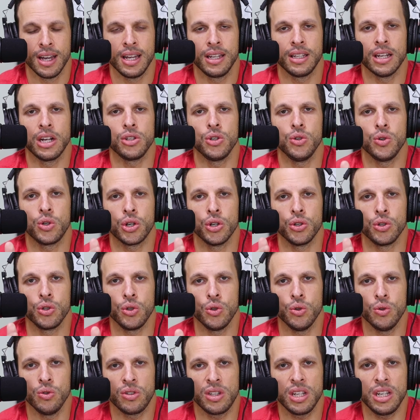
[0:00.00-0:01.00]
then you can
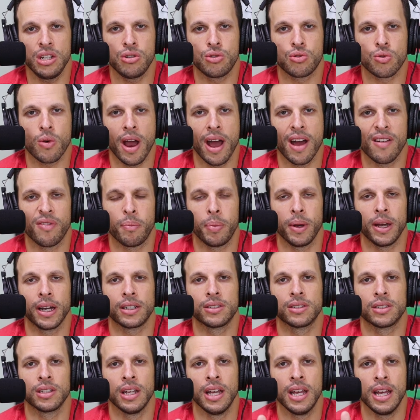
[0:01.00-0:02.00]
use these draft
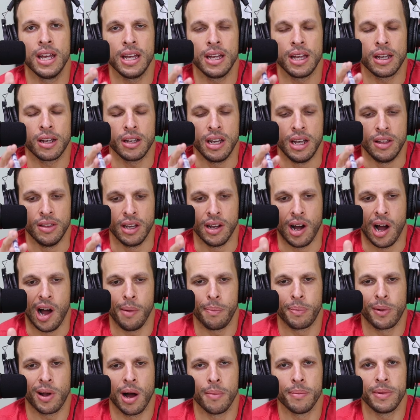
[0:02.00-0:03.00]
picks in the
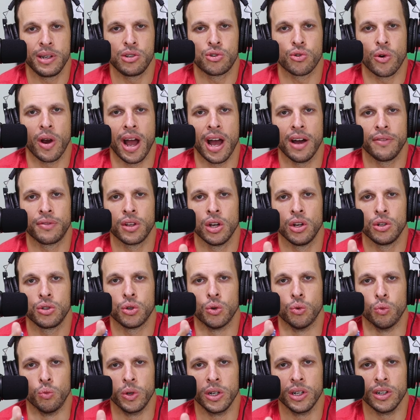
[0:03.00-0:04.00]
upcoming draft
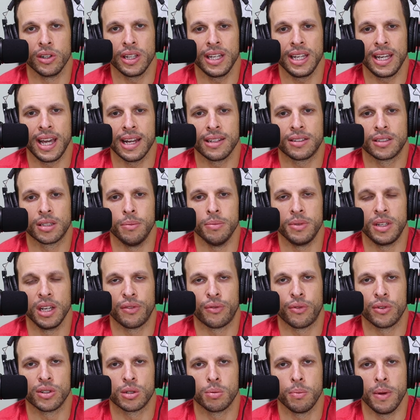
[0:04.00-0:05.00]
to really get some
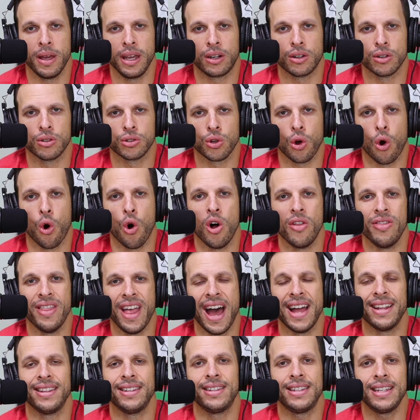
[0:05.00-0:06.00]
difference makers on
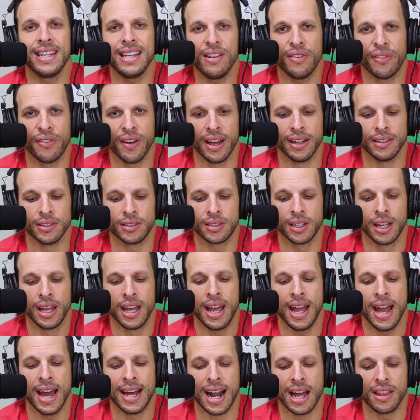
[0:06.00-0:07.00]
that defense.
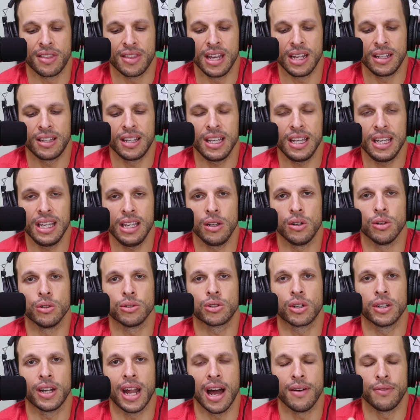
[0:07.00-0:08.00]
And I think the
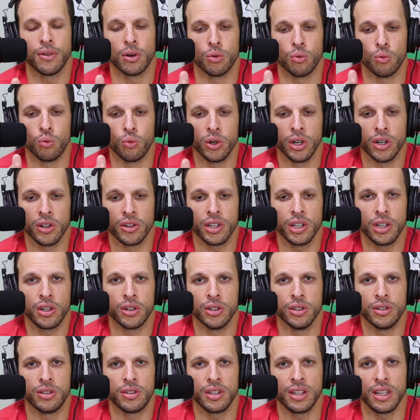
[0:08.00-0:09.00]
Eagles could have a really
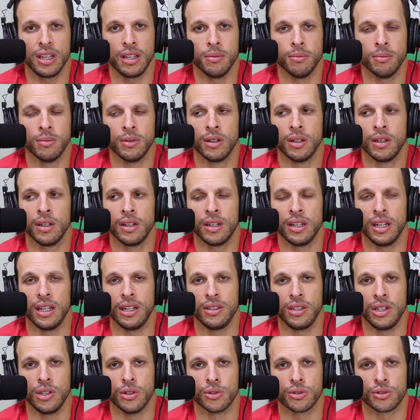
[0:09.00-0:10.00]
good team
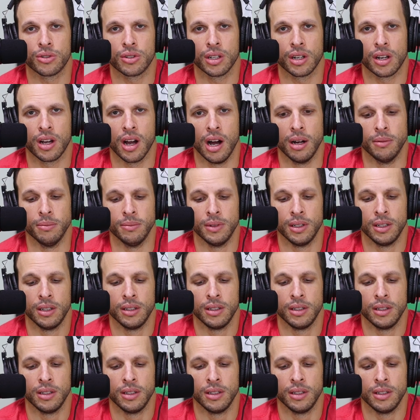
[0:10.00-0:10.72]
in years to come.